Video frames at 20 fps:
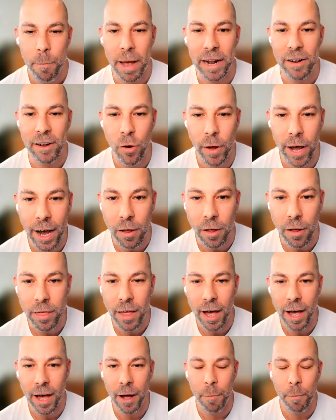mental
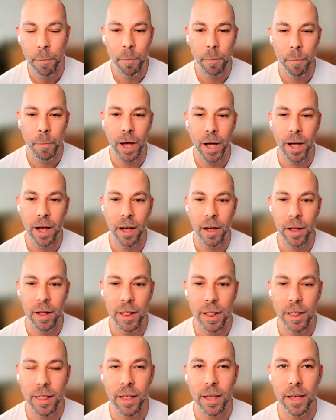health.
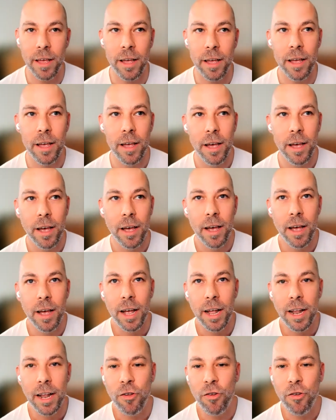The
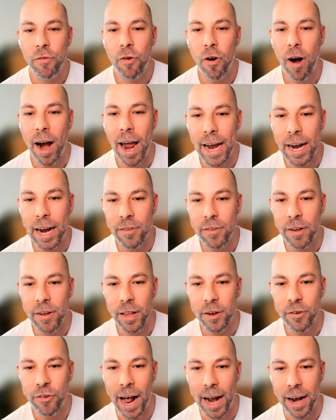strains
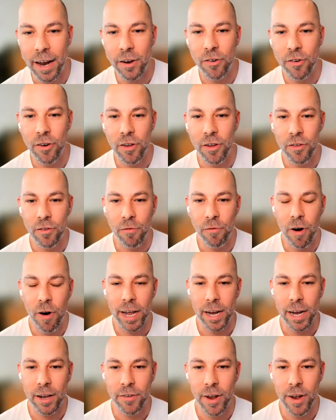and the challenges of
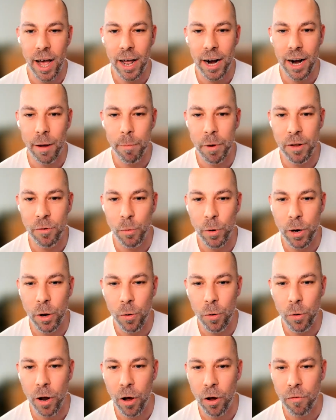running a startup, as we
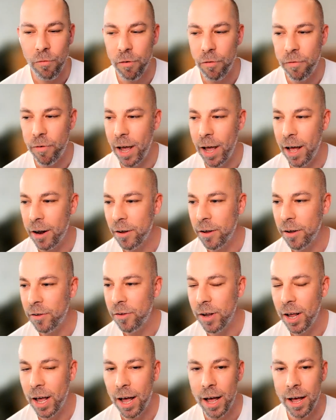all know, for
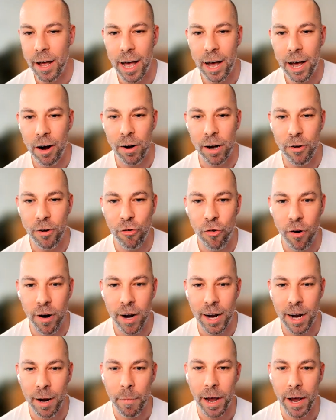founders are
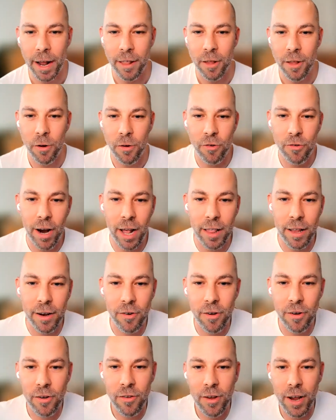extreme, and those
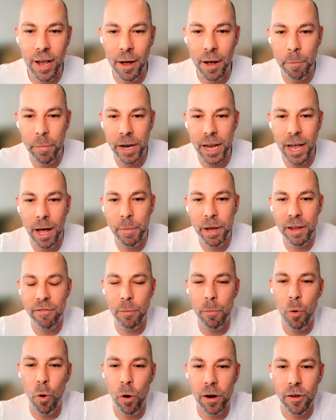challenges become
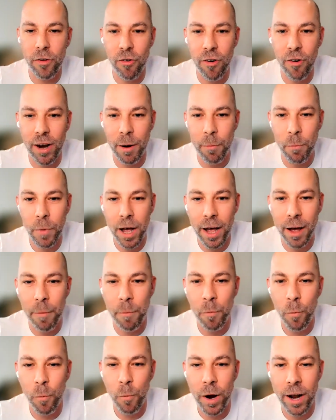even more extreme
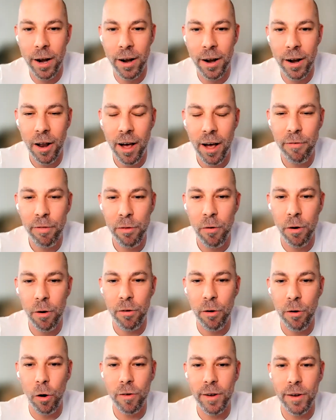when life
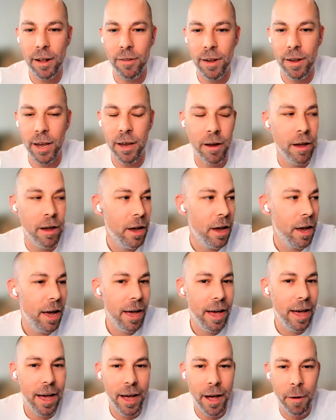throws lockdowns at
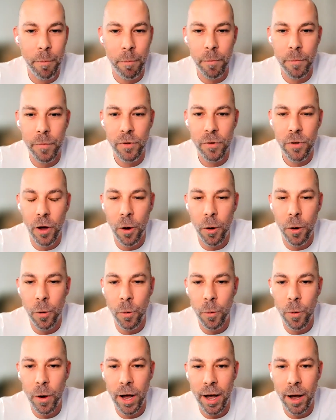you.
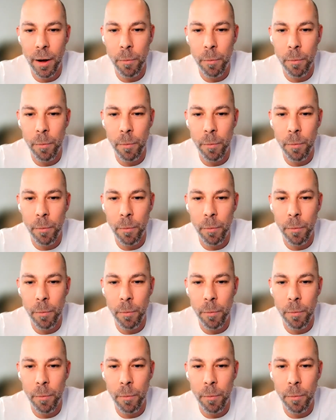So